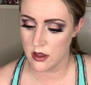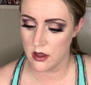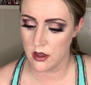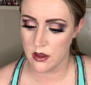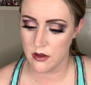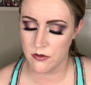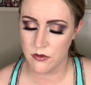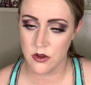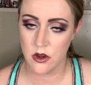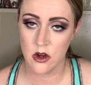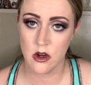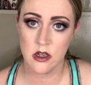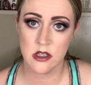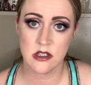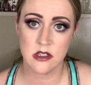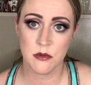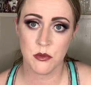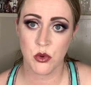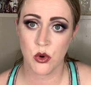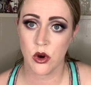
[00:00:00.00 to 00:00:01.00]
If you're a
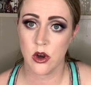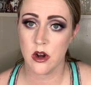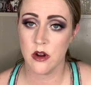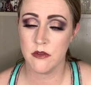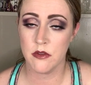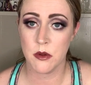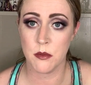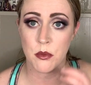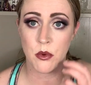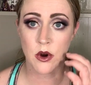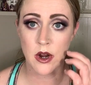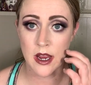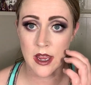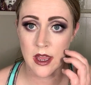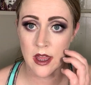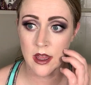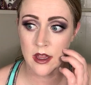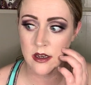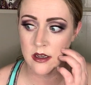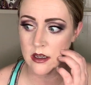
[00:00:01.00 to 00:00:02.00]
supporter of the
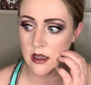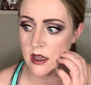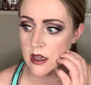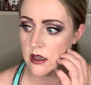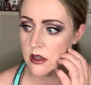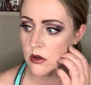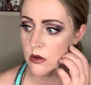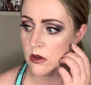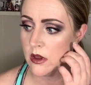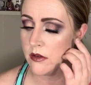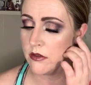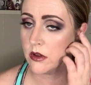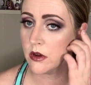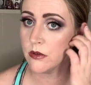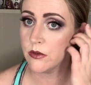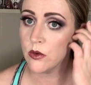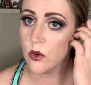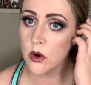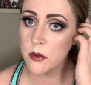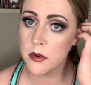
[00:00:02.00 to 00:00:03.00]
brand and you love their
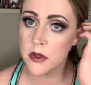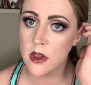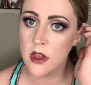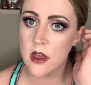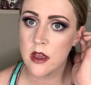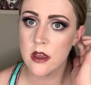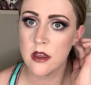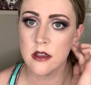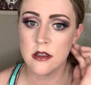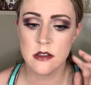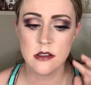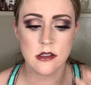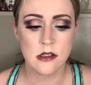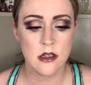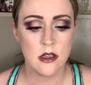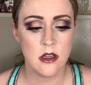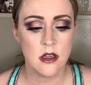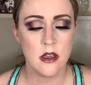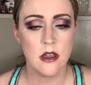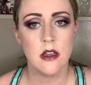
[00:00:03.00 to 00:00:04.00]
formulas,
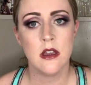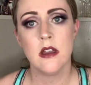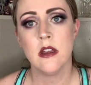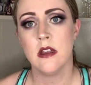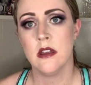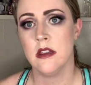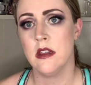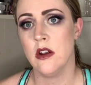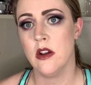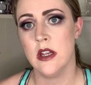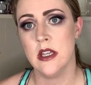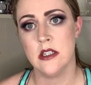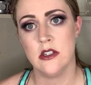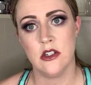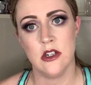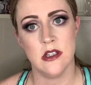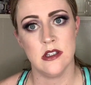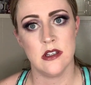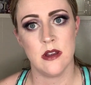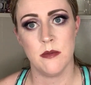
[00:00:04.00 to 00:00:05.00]
there is
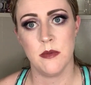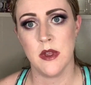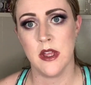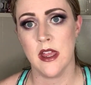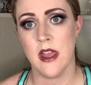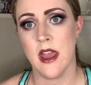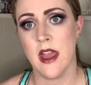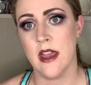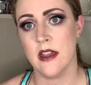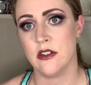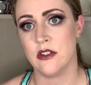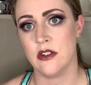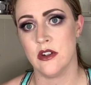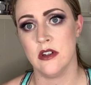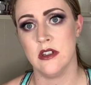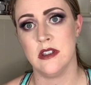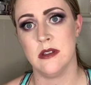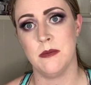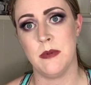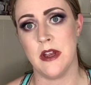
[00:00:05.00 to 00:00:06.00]
just something
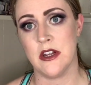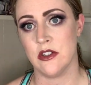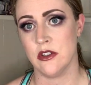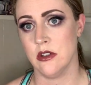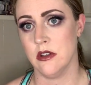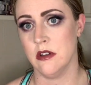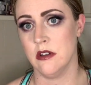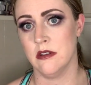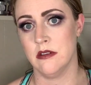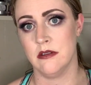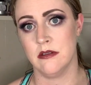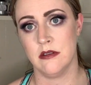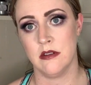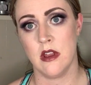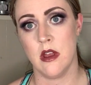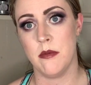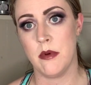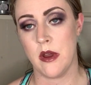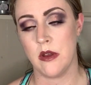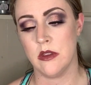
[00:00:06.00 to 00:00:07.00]
extra special
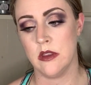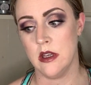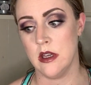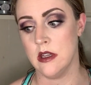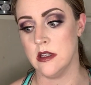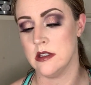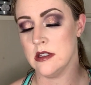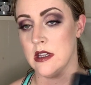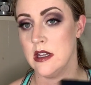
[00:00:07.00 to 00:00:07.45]
about this.